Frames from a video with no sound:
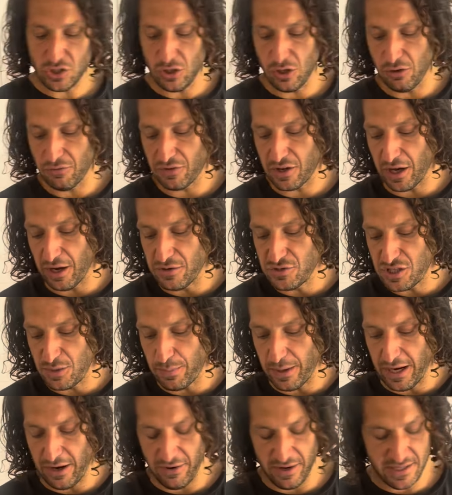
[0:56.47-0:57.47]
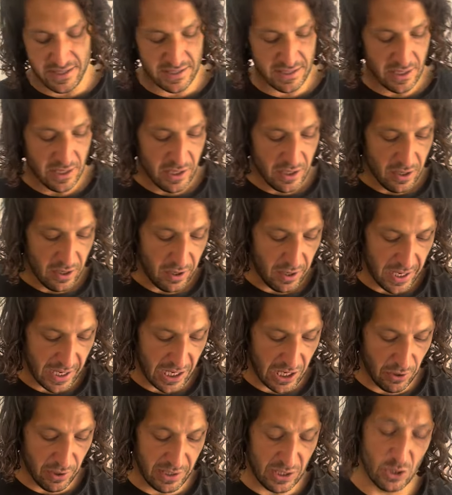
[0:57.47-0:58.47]
of goji berries. I
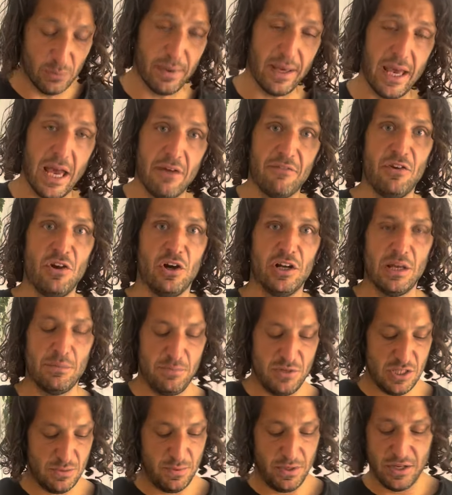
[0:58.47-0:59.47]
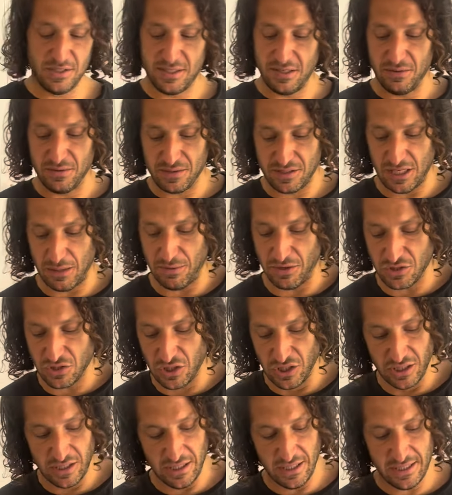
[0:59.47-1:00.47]
go a little bit heavy on it just because they've got so much
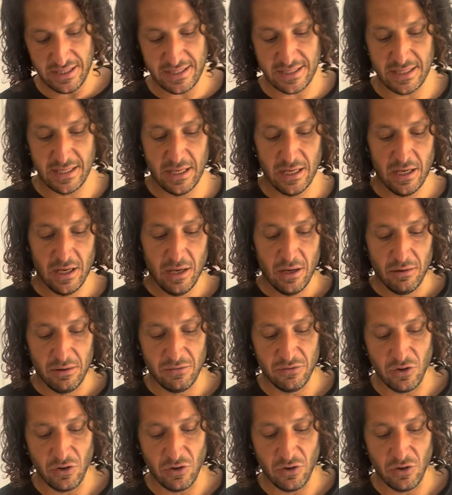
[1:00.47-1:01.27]
goodness. We've